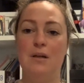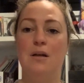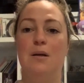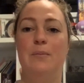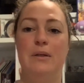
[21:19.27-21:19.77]

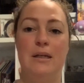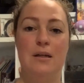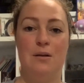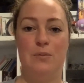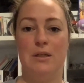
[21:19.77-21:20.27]

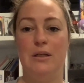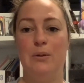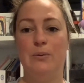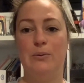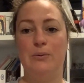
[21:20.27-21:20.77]
and update
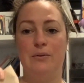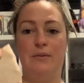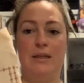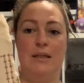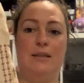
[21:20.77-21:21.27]
you on all
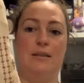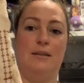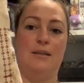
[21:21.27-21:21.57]
of that.